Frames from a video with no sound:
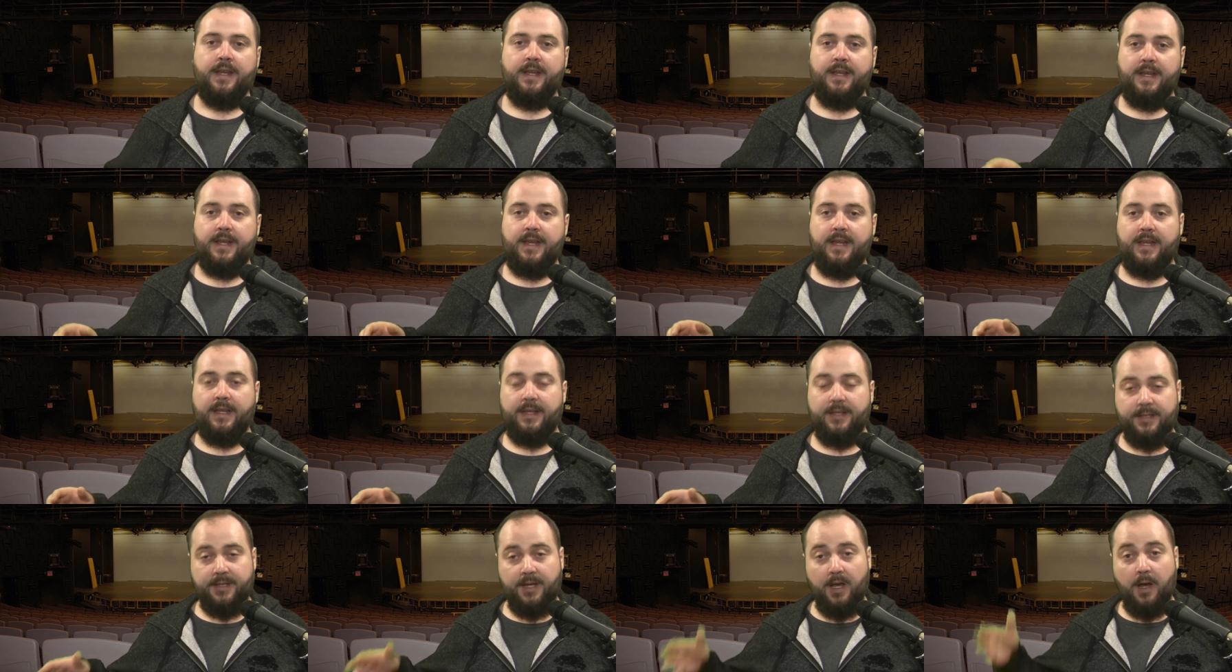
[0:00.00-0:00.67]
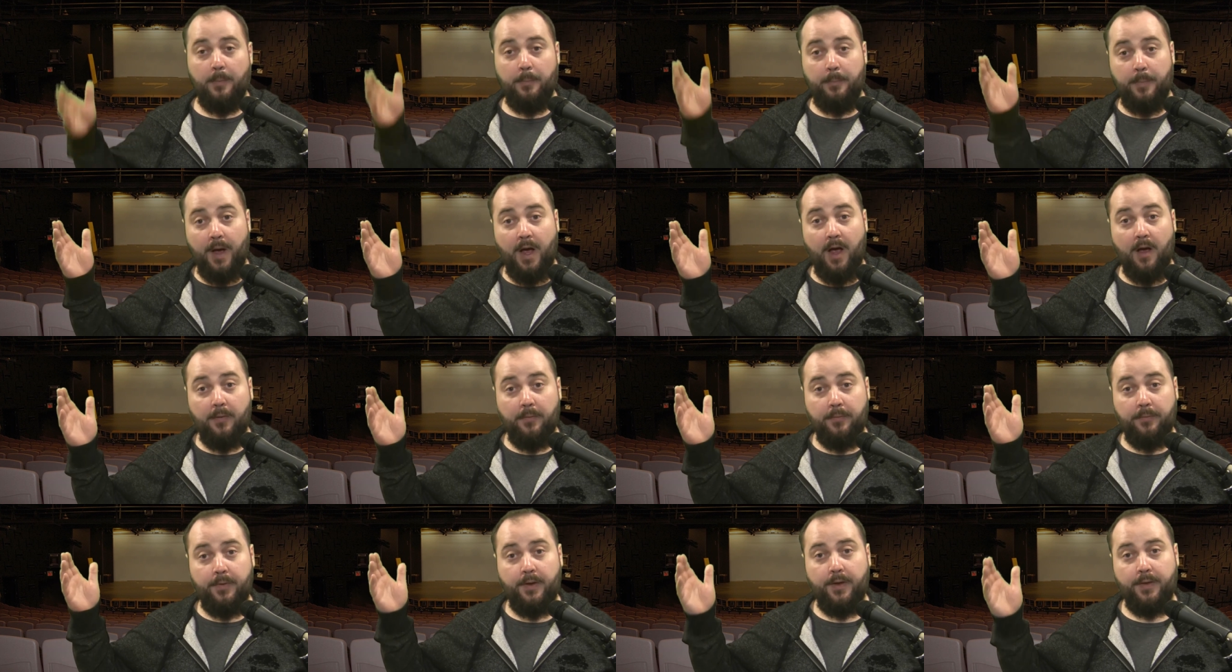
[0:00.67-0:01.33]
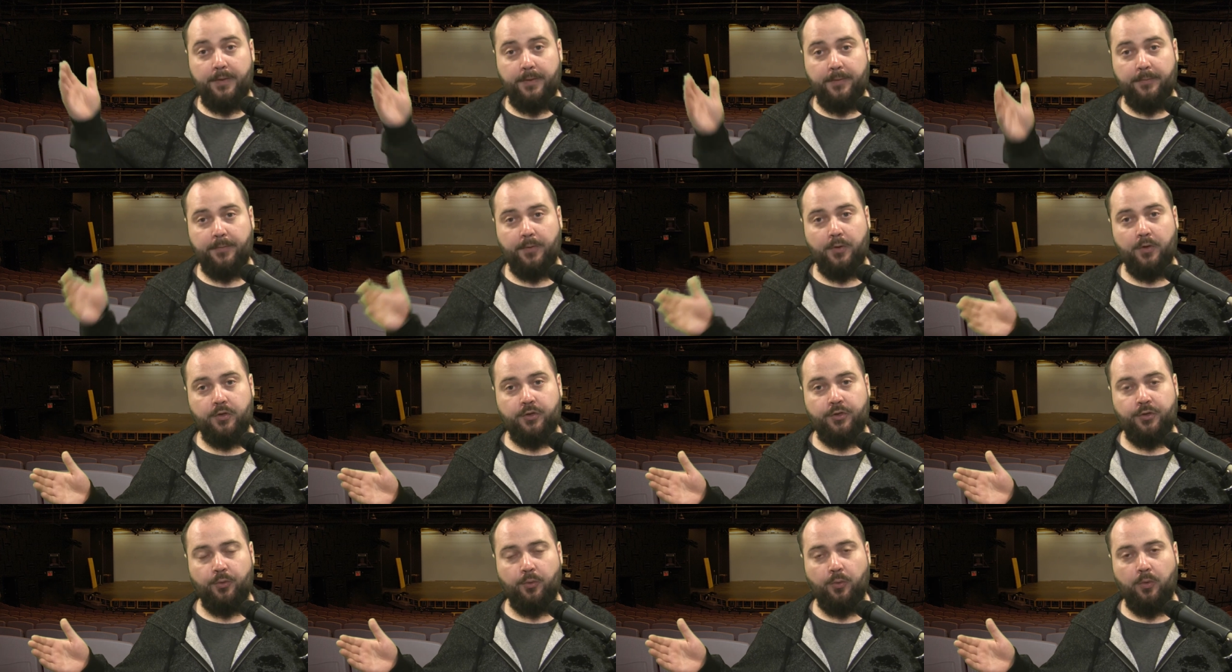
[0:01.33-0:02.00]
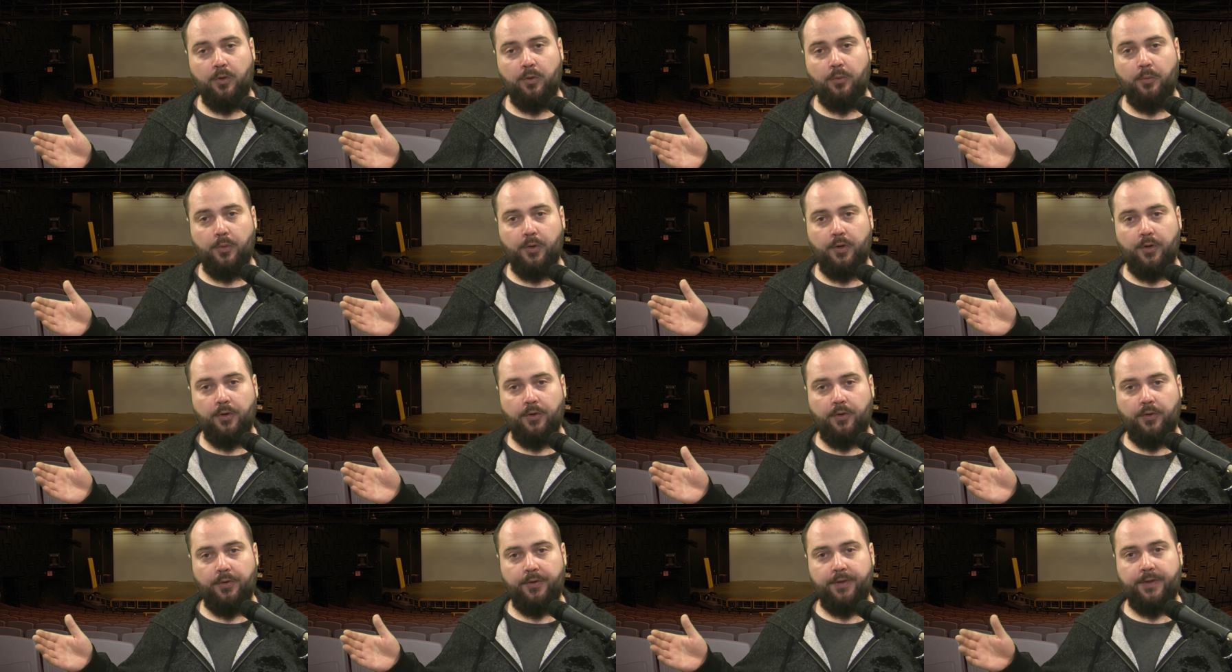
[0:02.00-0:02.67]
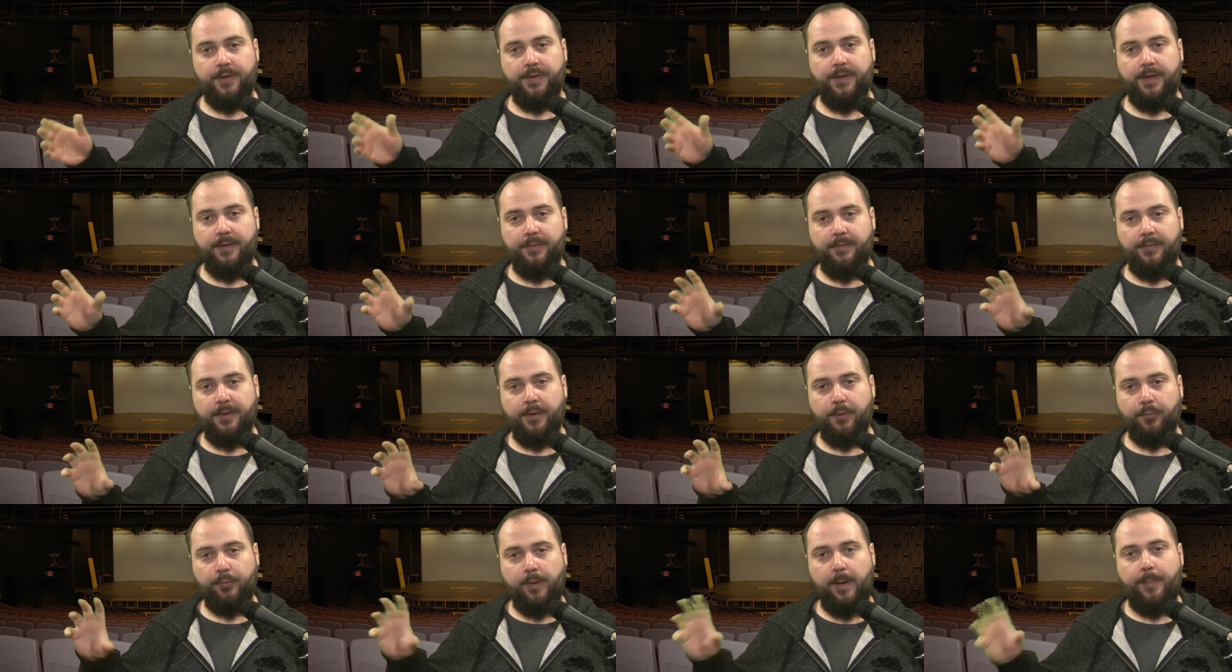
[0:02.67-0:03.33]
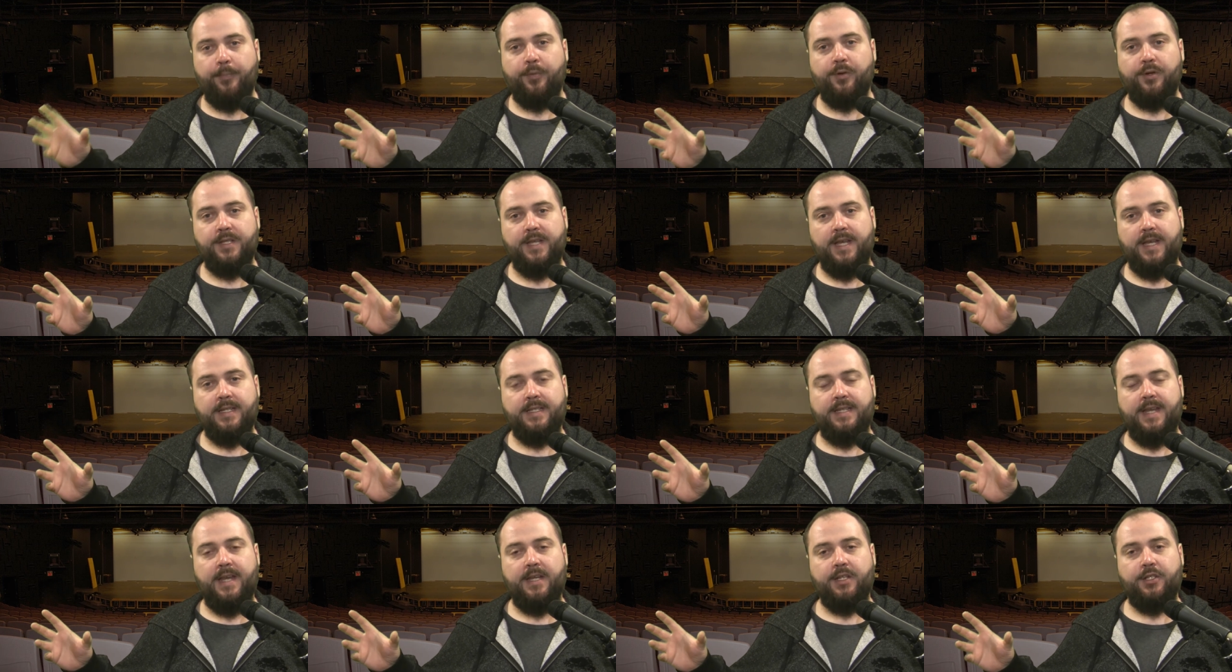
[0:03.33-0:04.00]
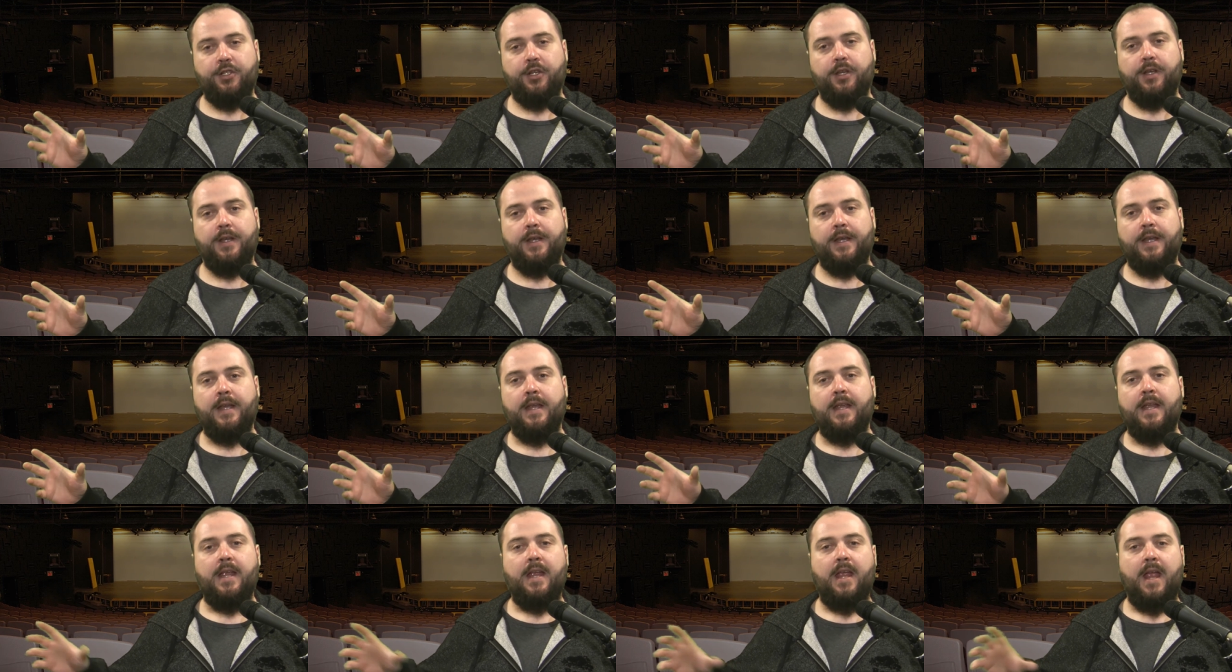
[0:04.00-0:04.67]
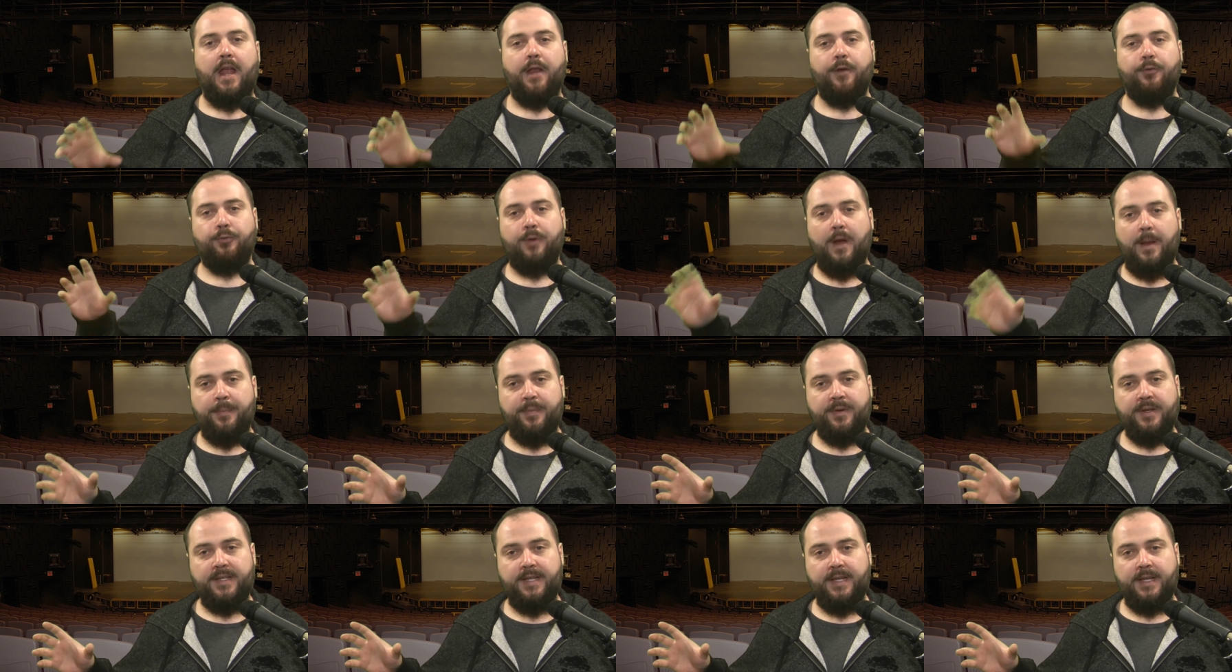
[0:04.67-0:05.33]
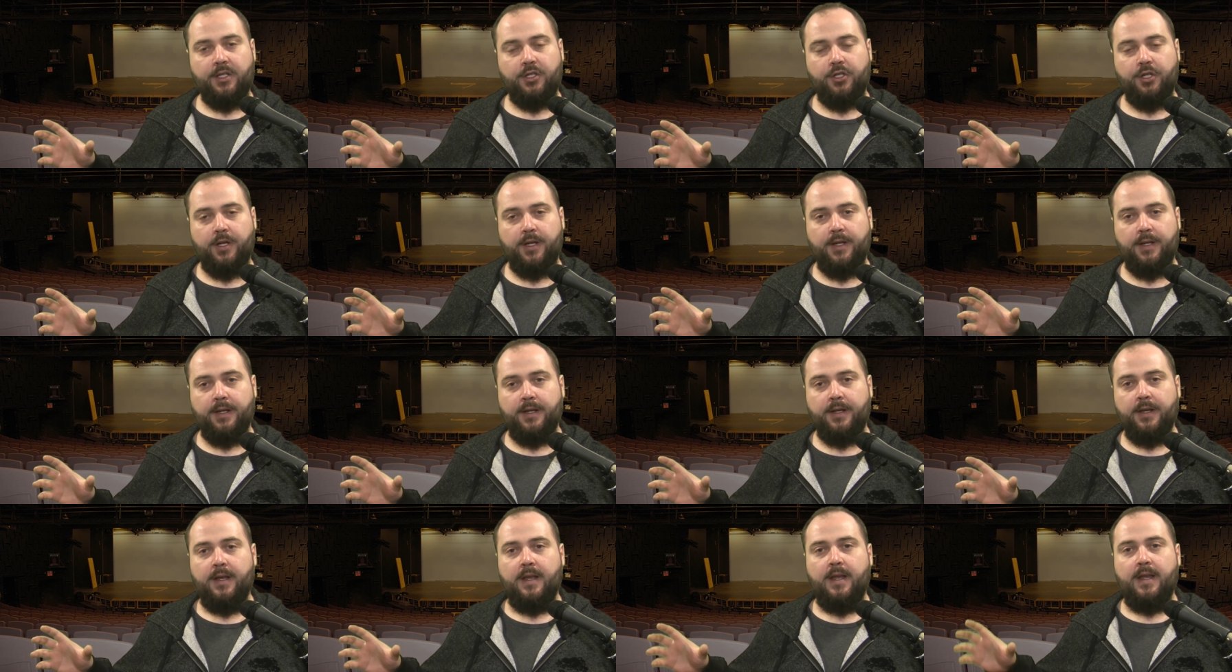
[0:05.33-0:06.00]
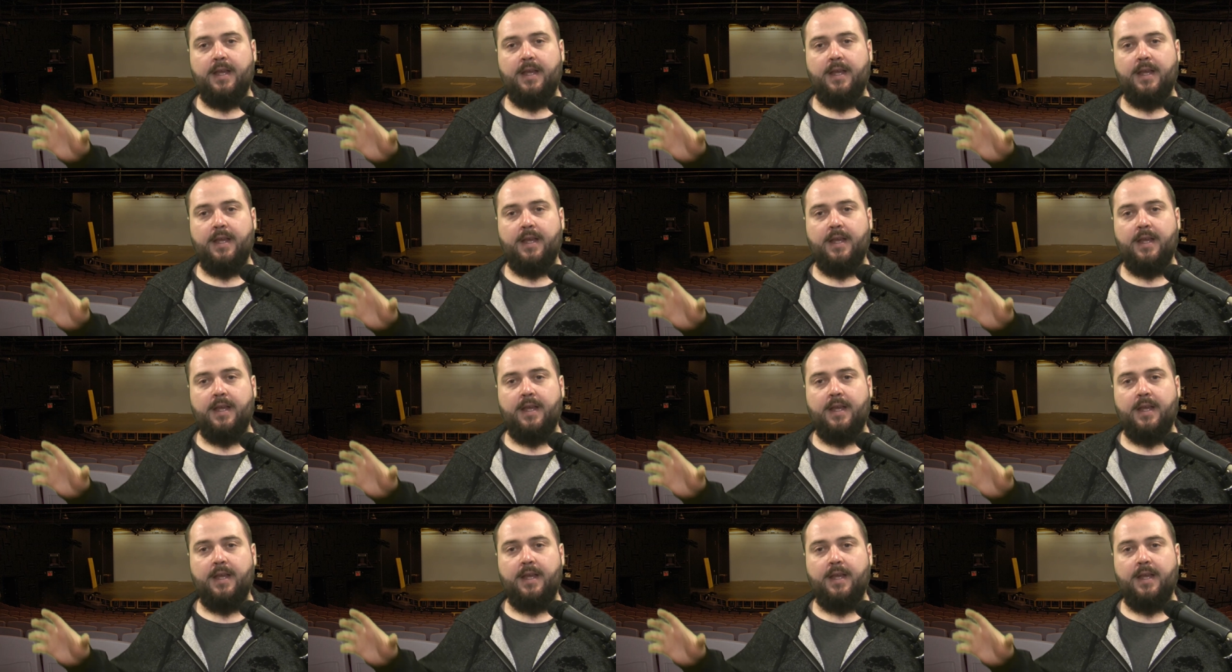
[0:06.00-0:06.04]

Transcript: is above the virtual world, that the representation and repetition